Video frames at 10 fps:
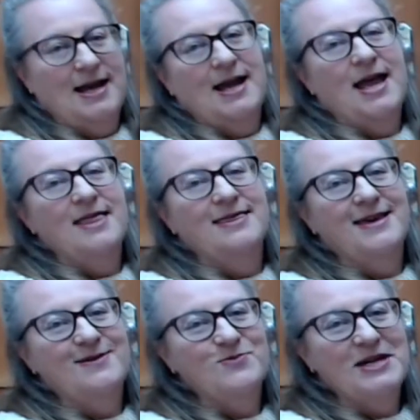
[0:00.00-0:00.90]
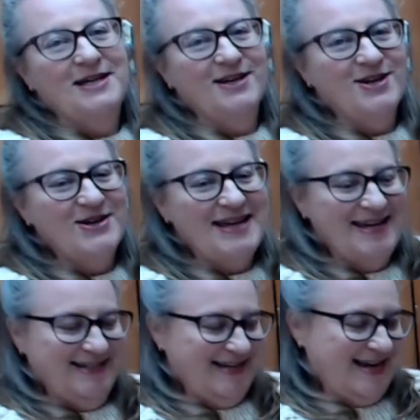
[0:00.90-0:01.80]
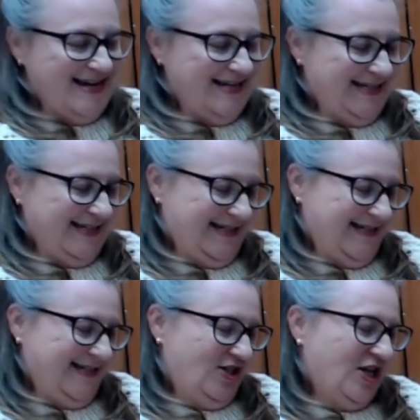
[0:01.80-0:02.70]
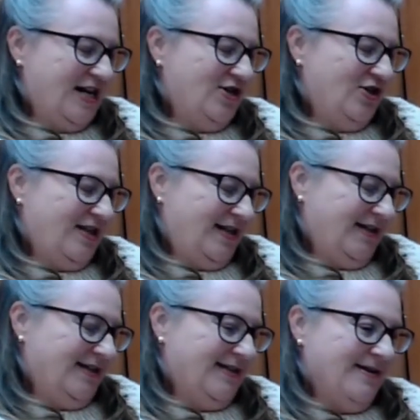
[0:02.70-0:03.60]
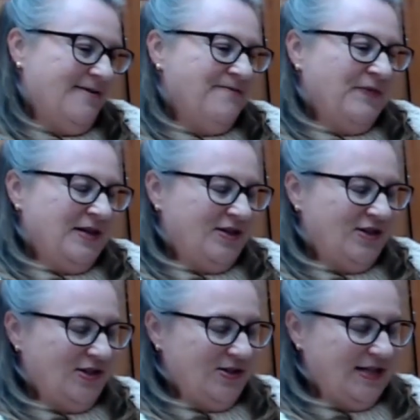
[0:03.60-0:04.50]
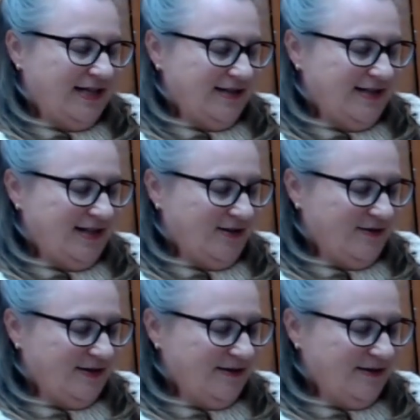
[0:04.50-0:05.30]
and then we can go ahead and change things to suit ourselves.